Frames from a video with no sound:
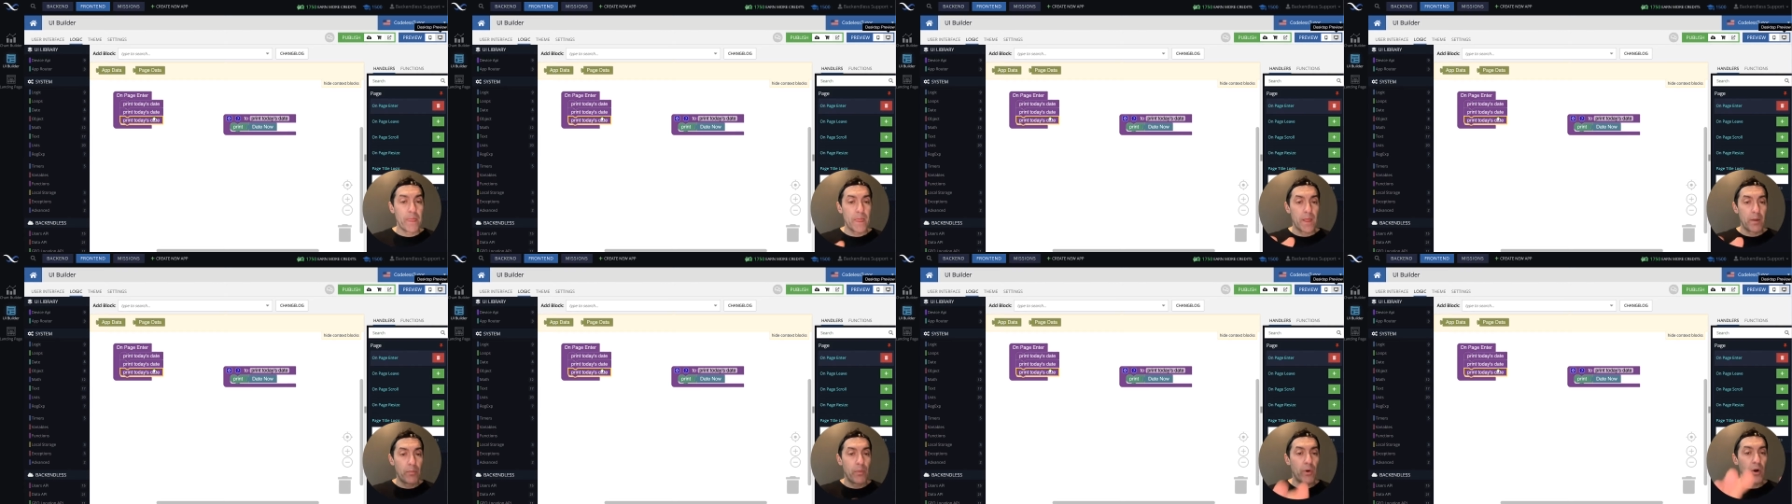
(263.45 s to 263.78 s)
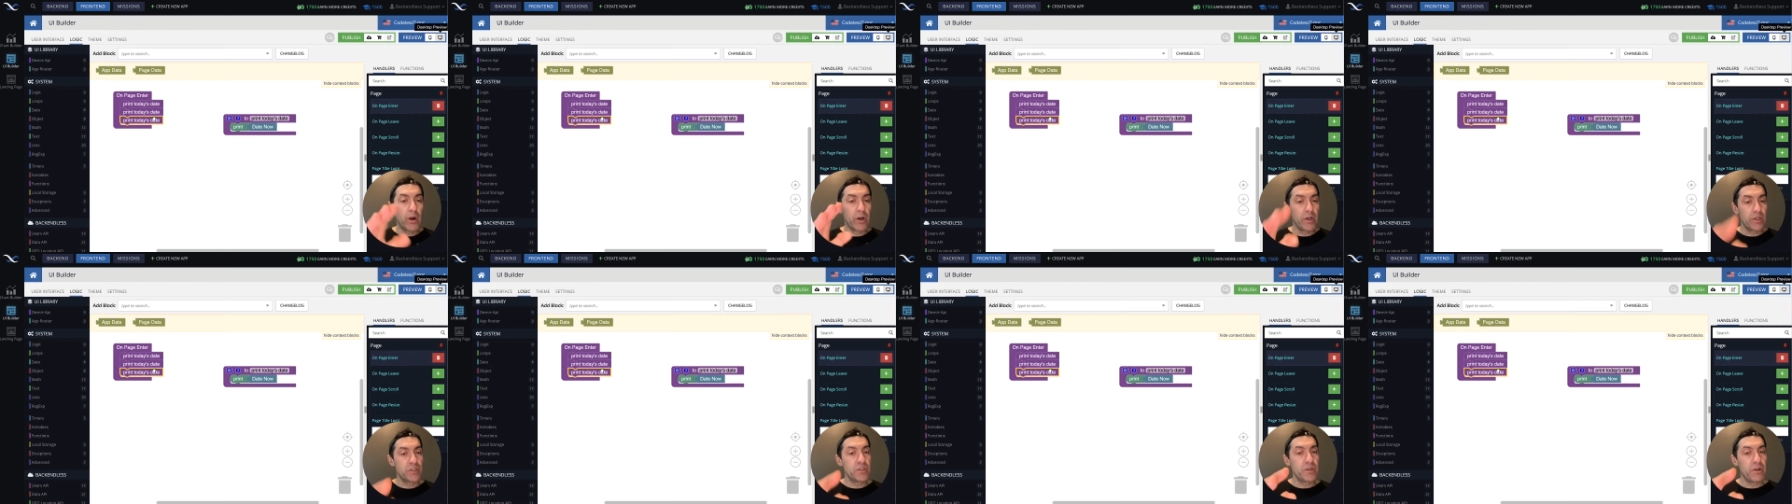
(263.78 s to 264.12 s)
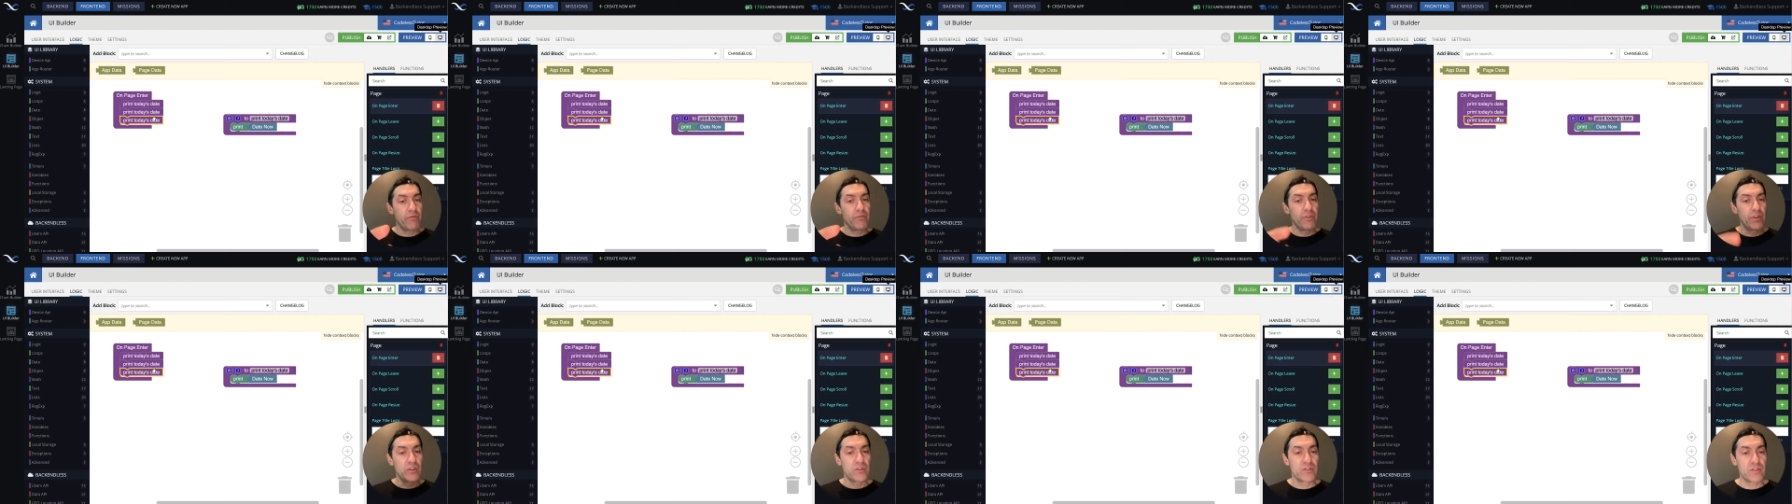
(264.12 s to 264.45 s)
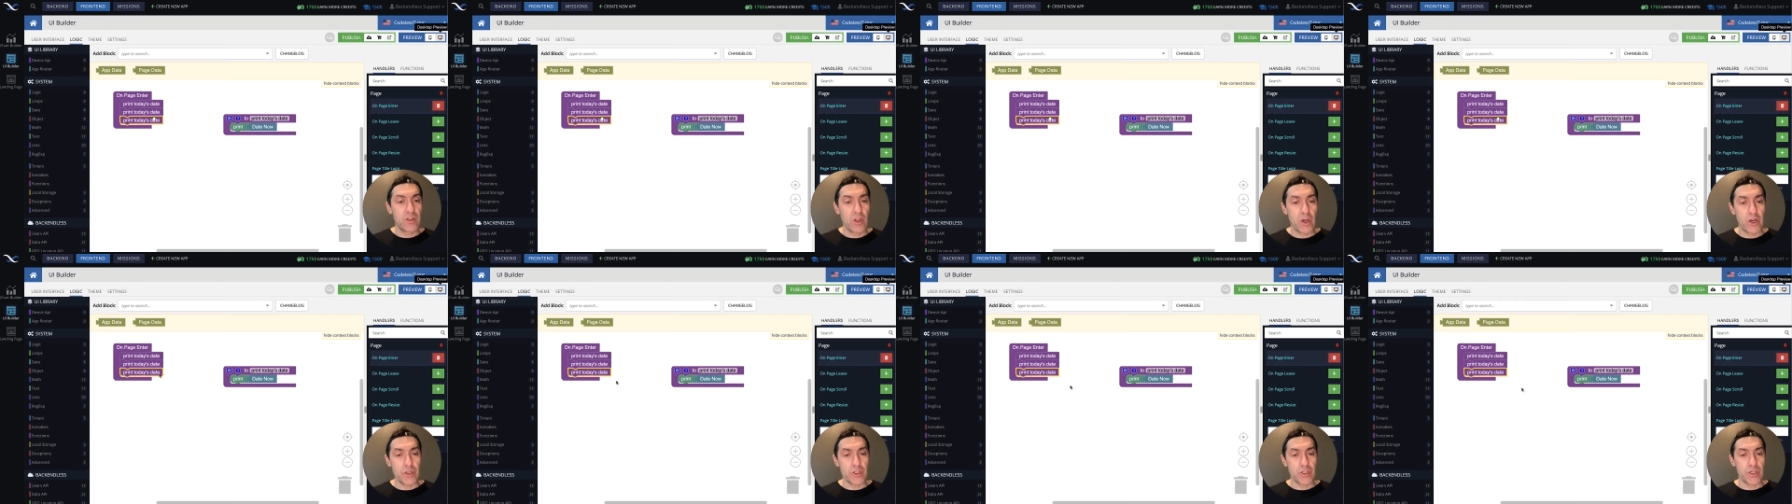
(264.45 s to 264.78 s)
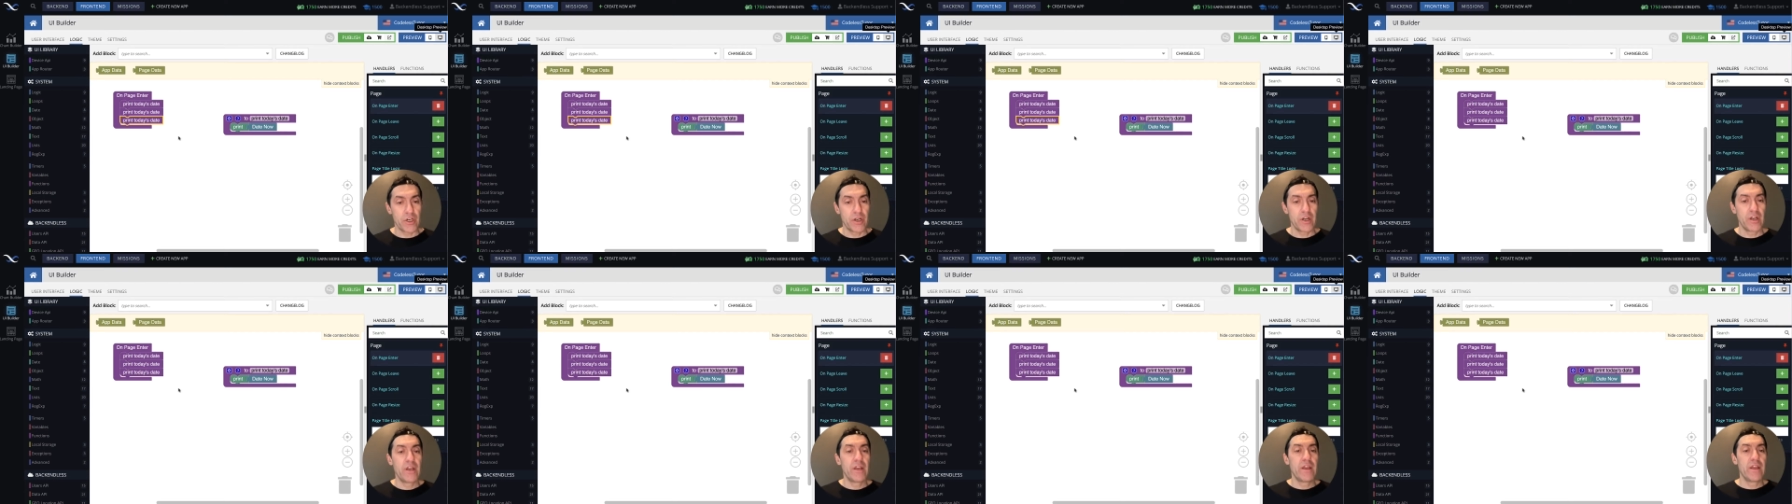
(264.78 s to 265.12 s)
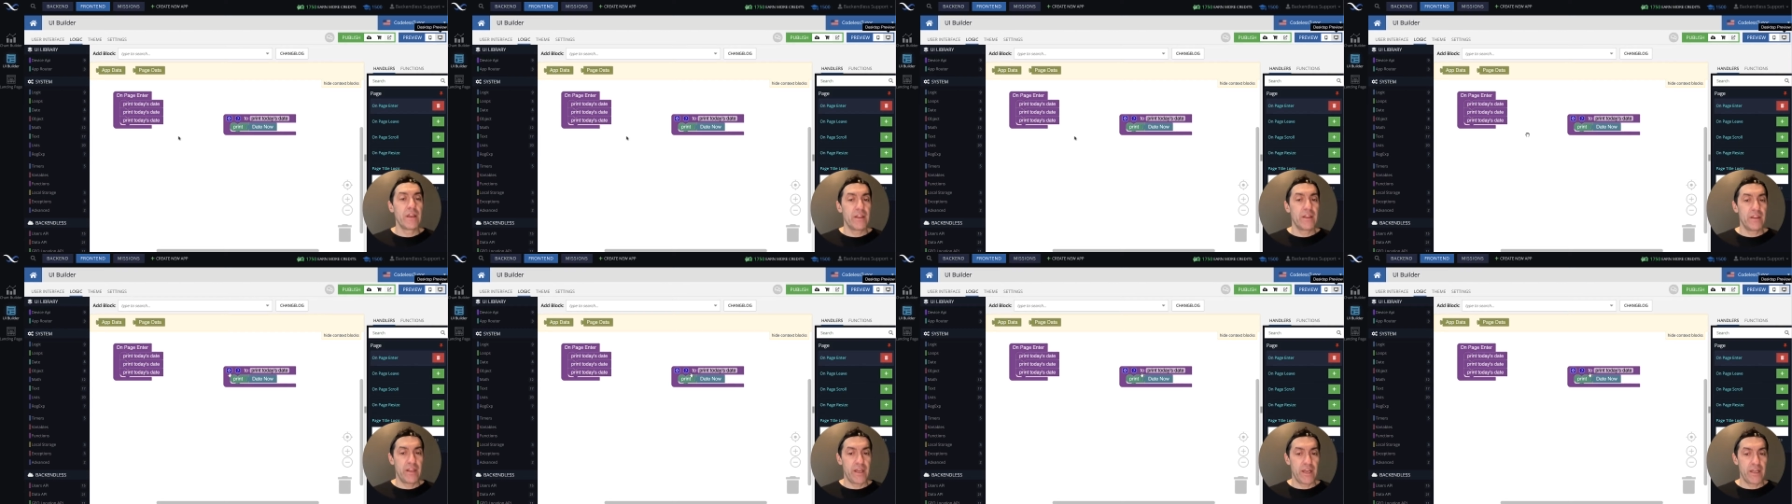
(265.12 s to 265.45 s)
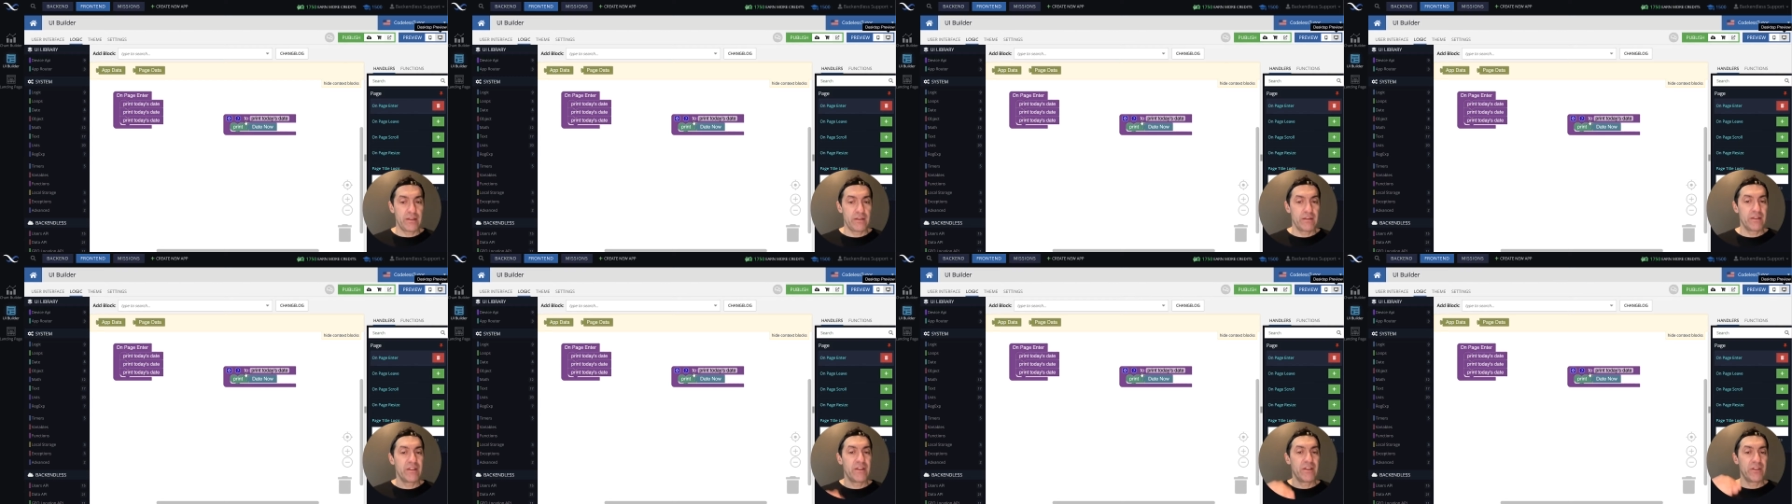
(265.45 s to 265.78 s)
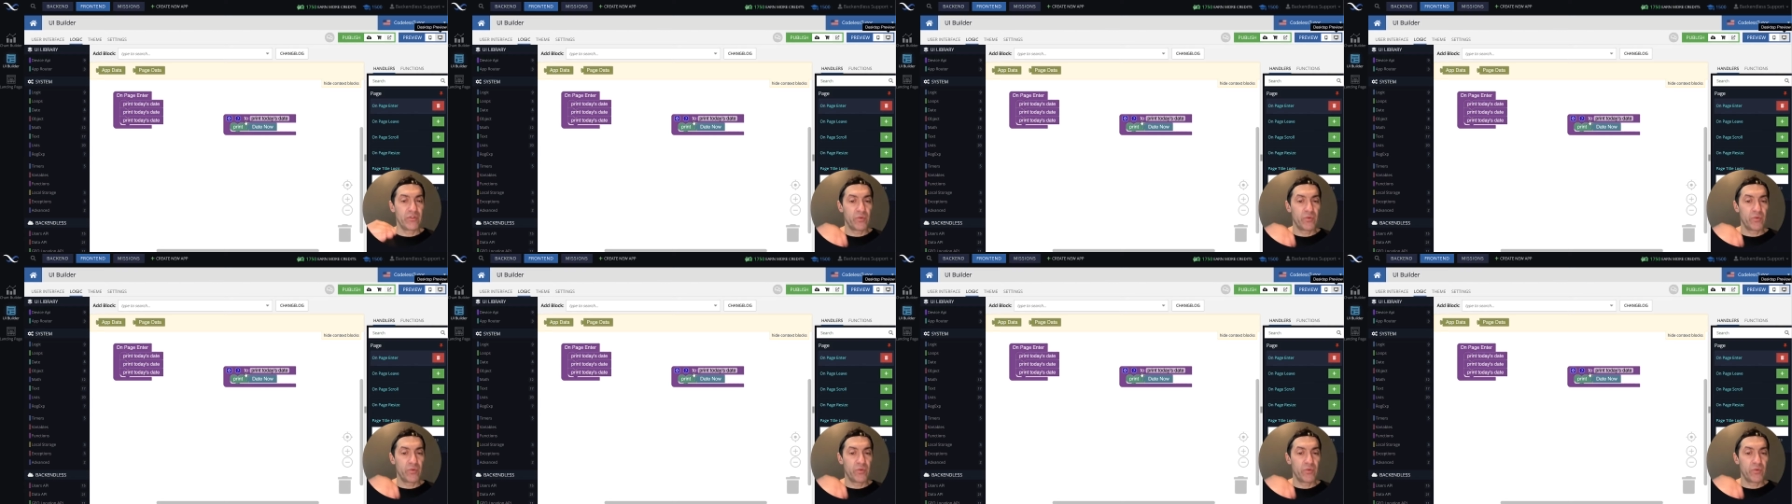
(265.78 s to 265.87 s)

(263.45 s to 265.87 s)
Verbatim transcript: parts of this logic then this,